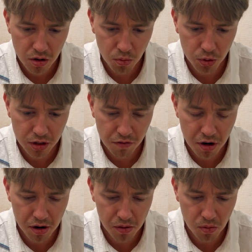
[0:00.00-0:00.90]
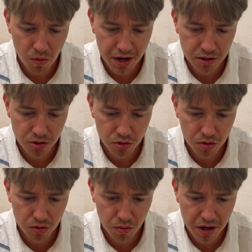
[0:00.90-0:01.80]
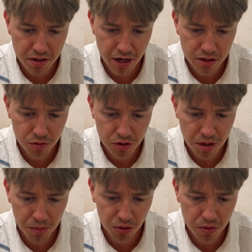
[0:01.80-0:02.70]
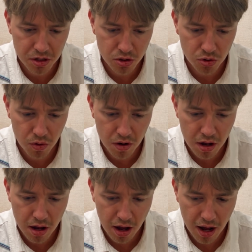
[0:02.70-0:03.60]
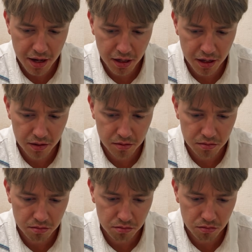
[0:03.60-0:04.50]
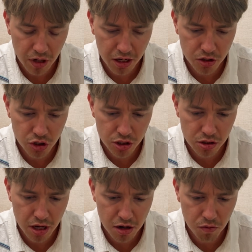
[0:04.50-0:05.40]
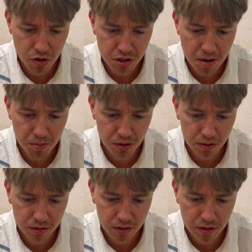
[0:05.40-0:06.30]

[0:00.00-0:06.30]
whatever white does, for example, queen d2, I can just take, for example,